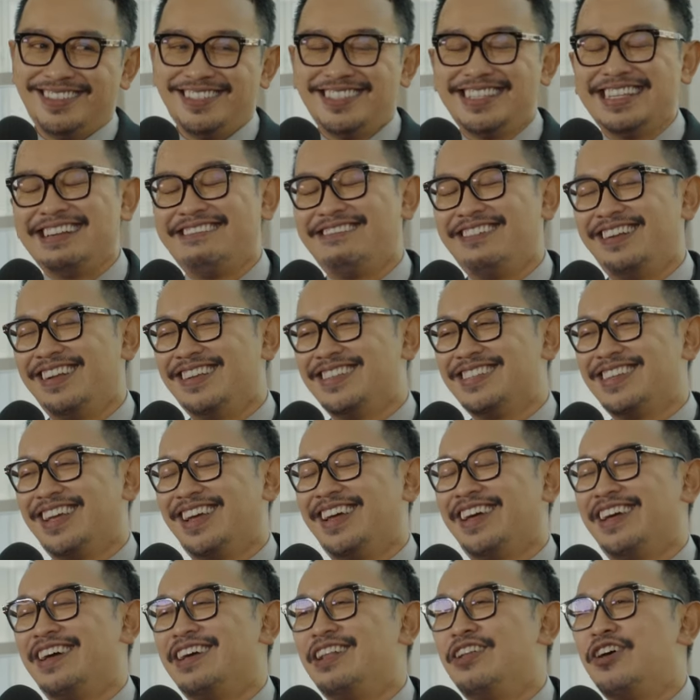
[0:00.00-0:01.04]

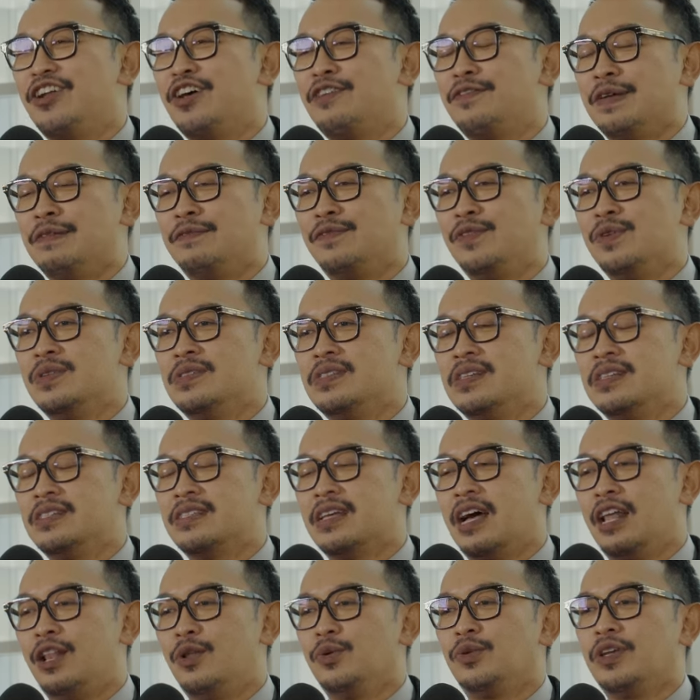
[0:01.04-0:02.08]
lot of influencers
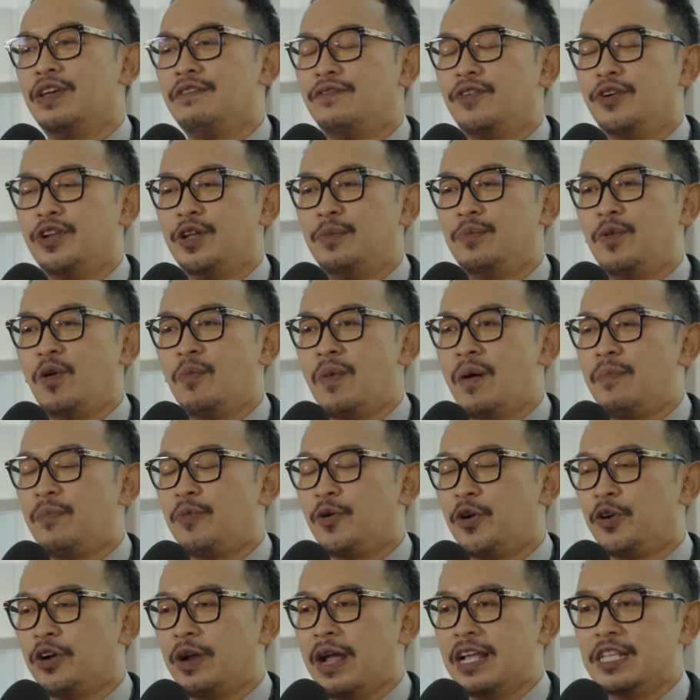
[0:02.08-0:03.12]
are looking for diploma
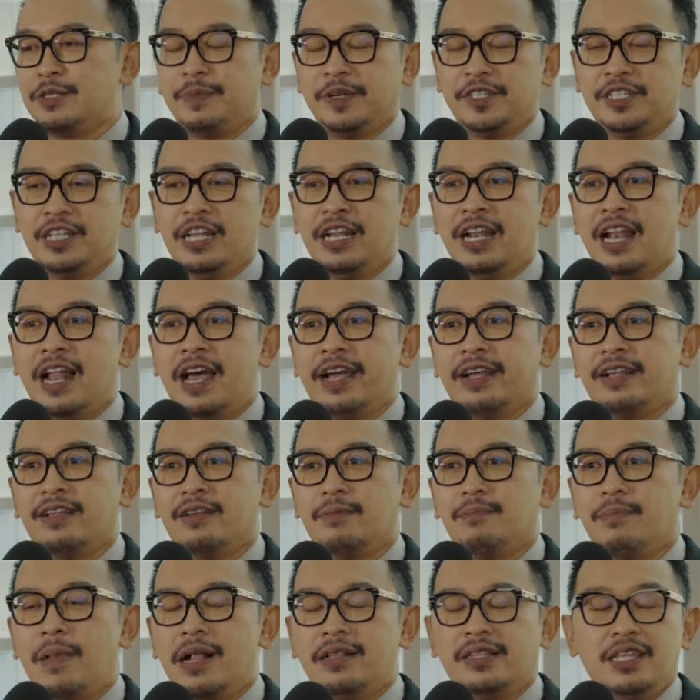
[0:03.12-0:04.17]
program, especially like
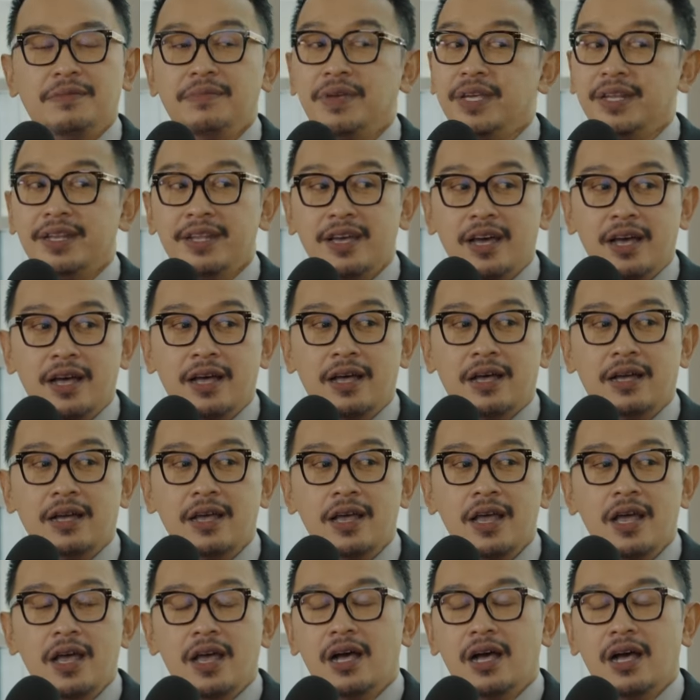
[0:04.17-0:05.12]
multimedia,